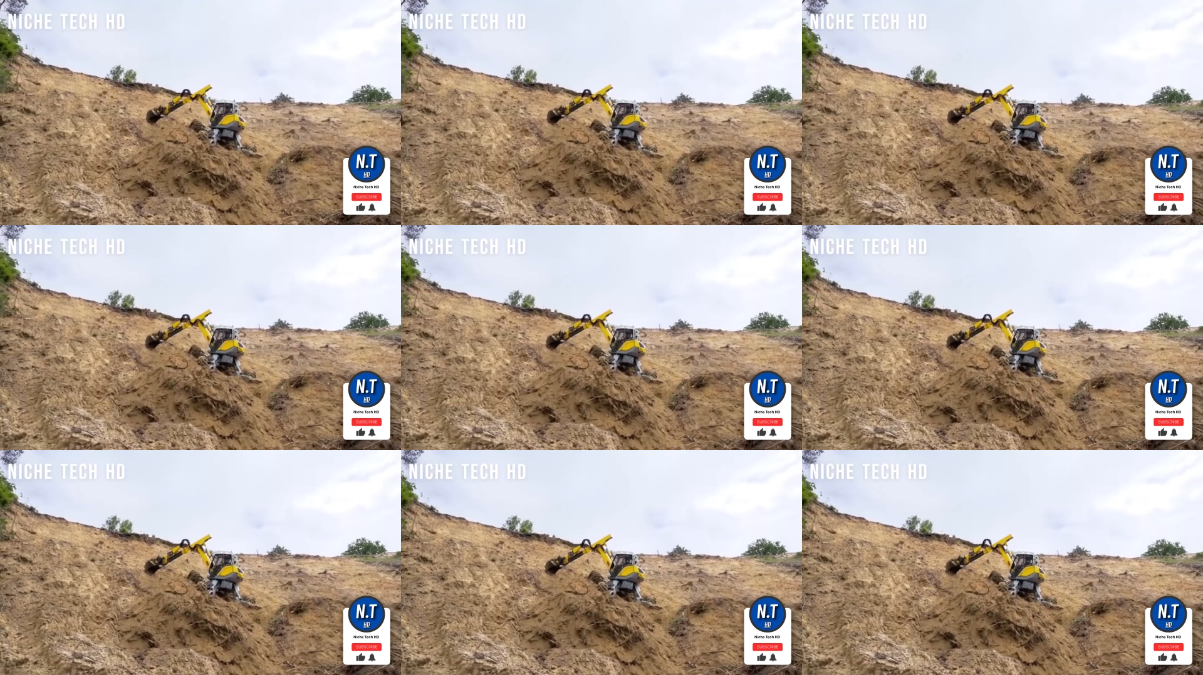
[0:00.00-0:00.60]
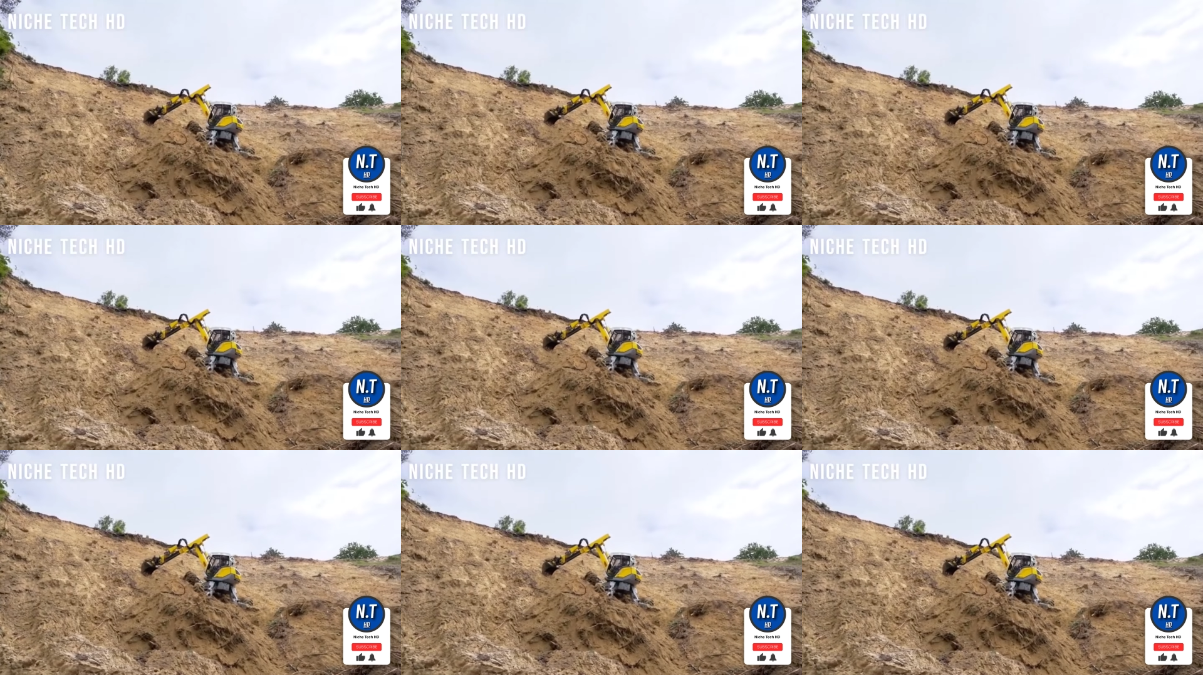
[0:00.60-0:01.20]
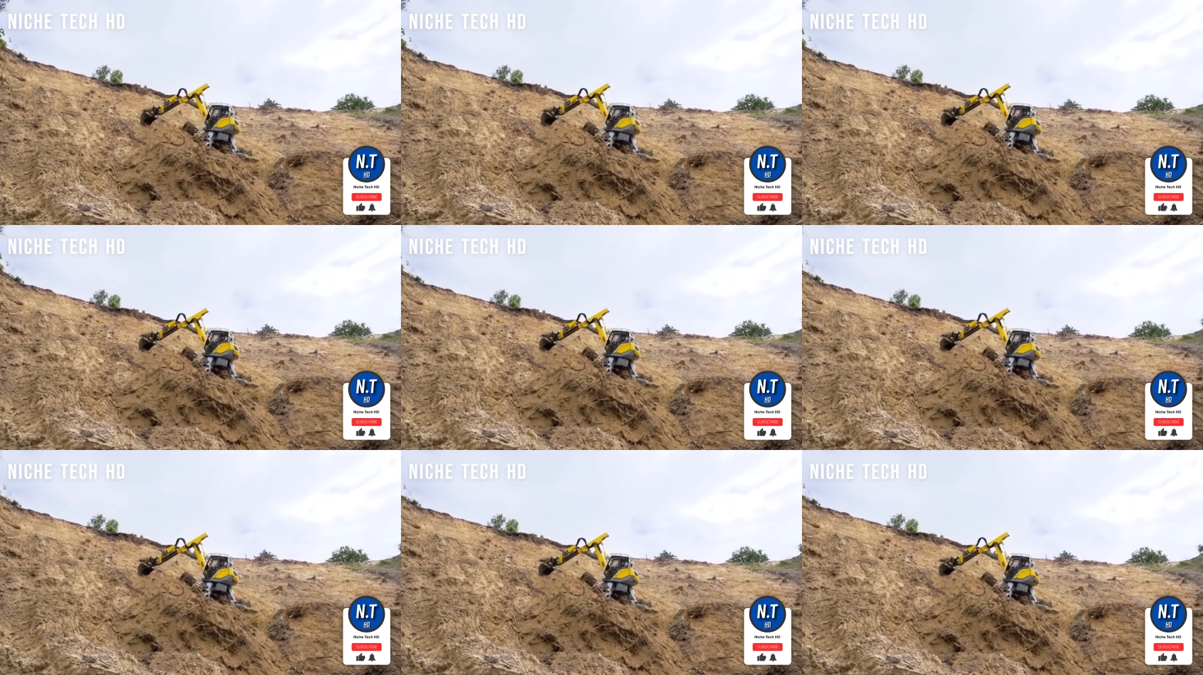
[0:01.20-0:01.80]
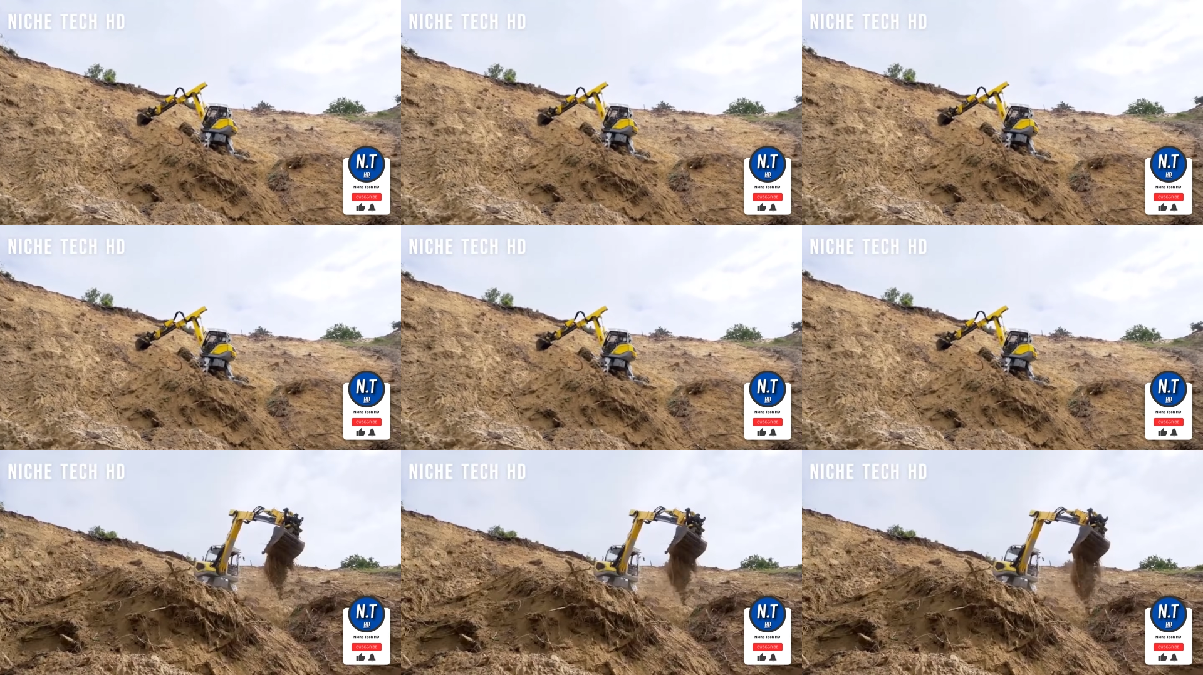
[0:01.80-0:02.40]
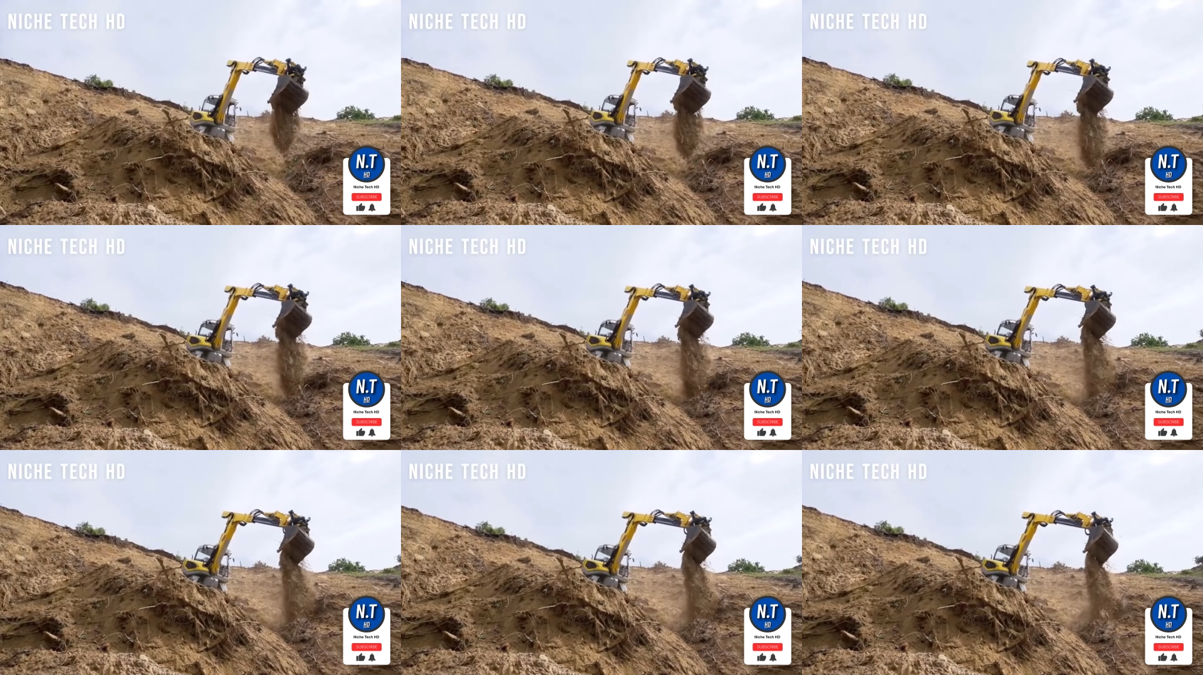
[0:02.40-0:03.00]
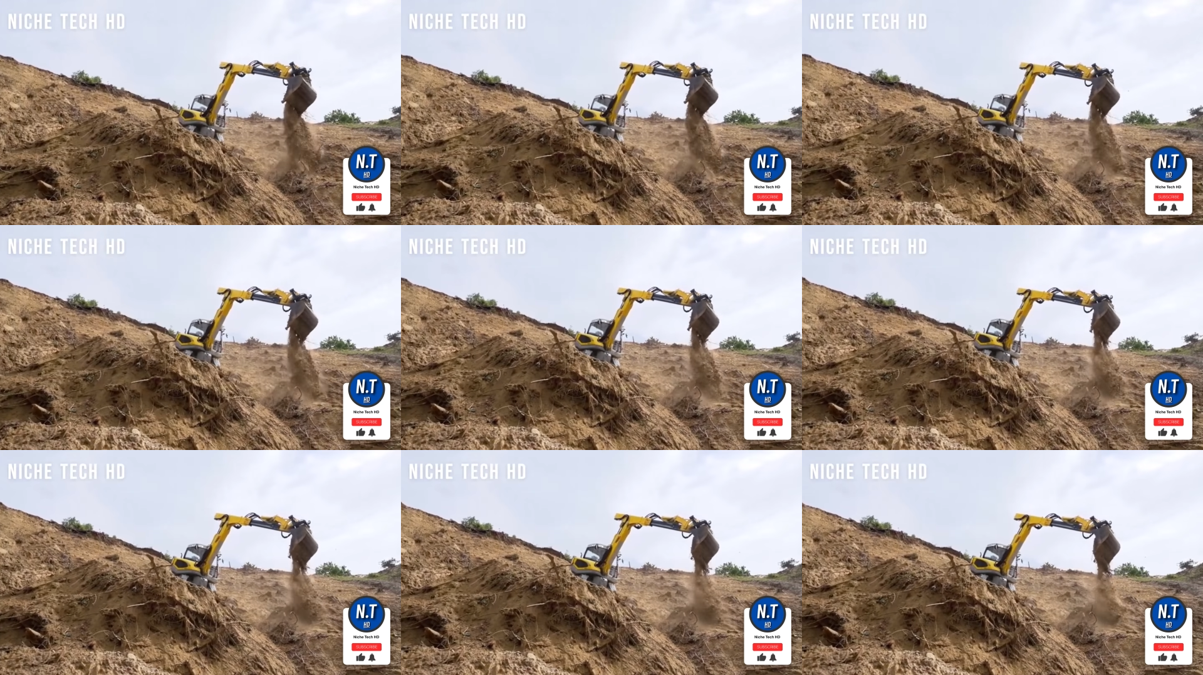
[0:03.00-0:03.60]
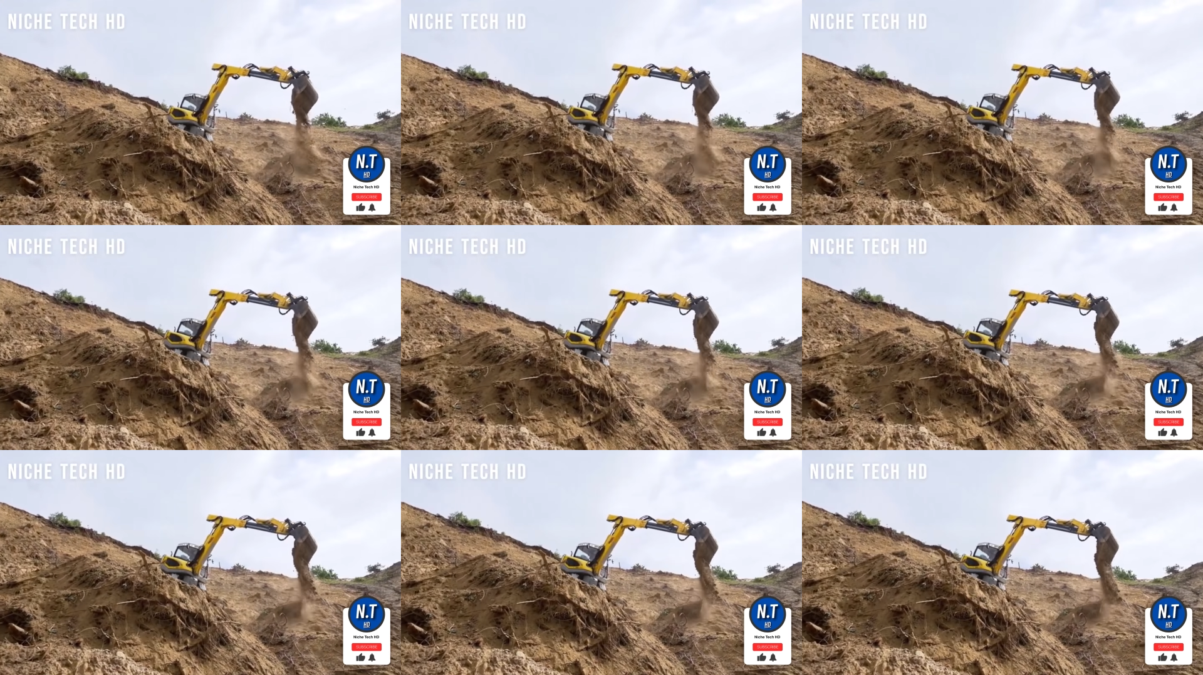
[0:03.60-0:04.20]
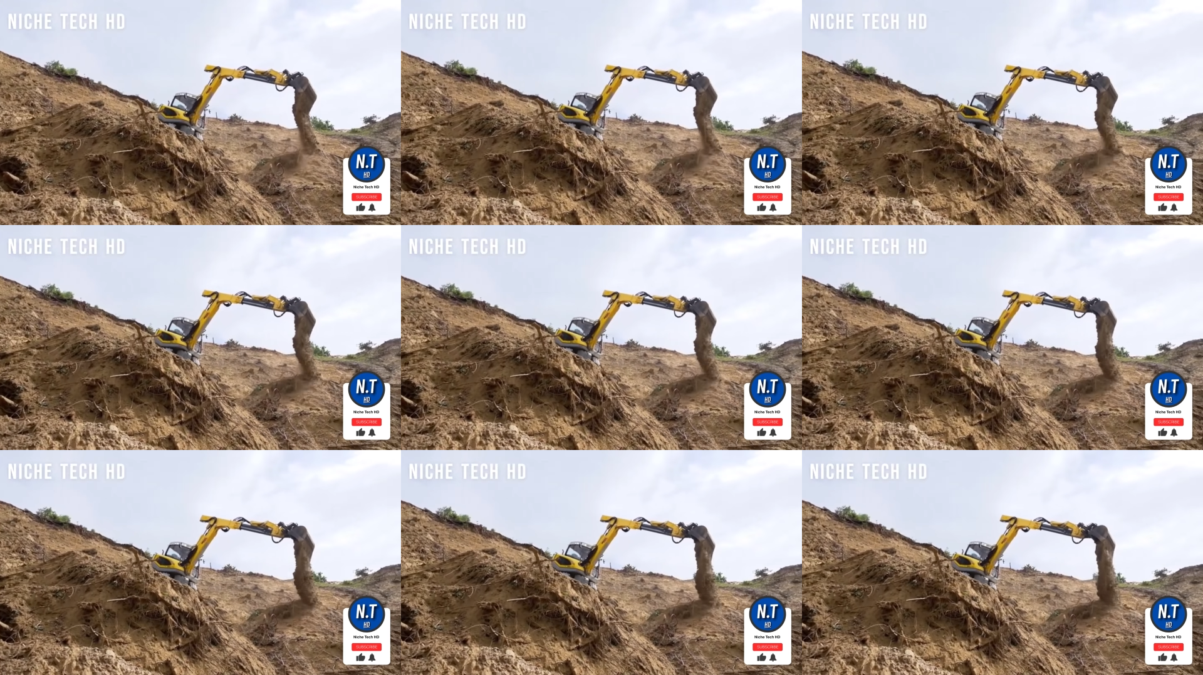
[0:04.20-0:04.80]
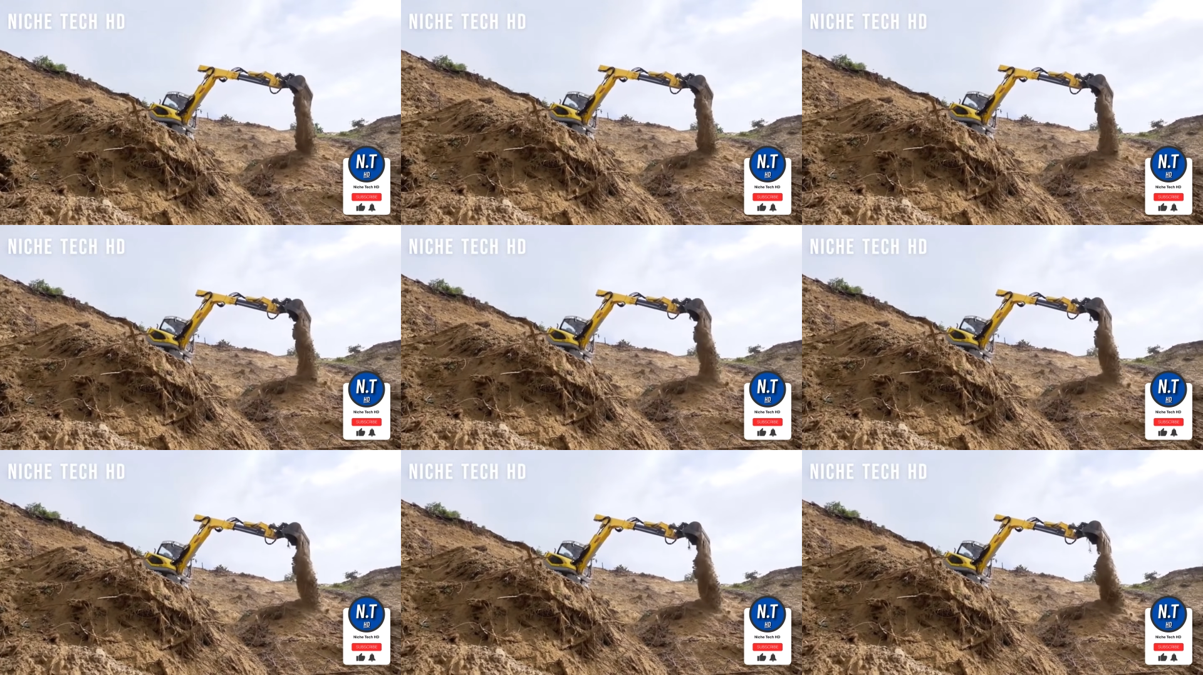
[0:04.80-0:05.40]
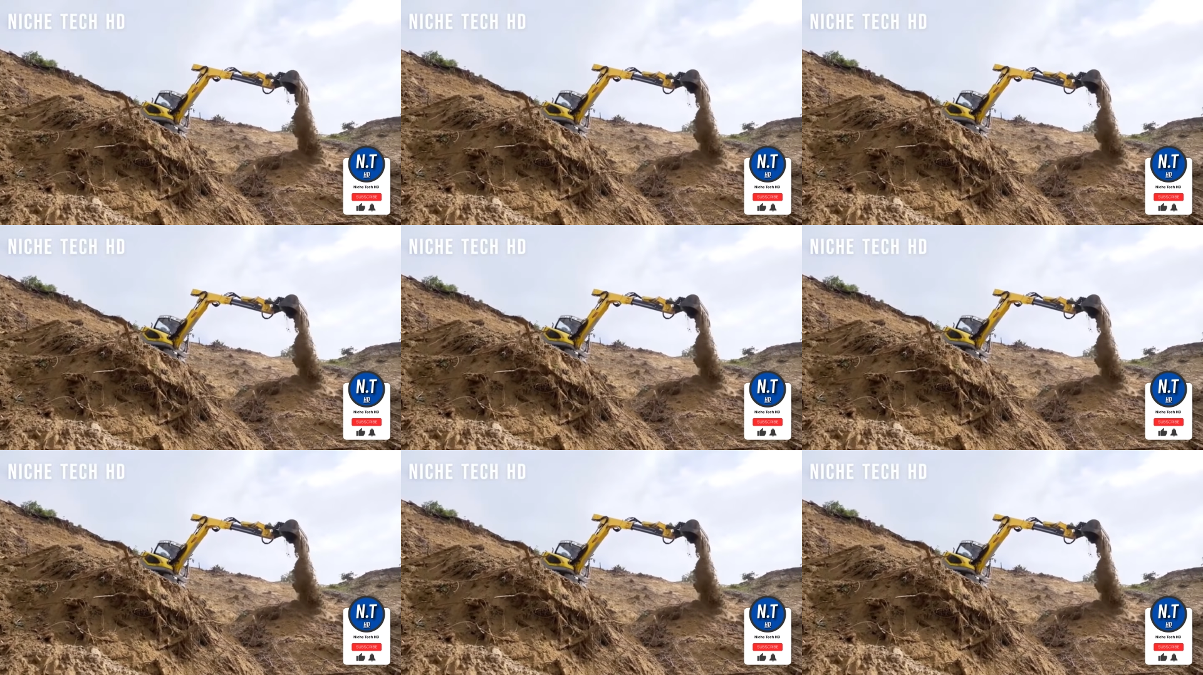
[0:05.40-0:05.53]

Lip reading: [unreadable: no face in view]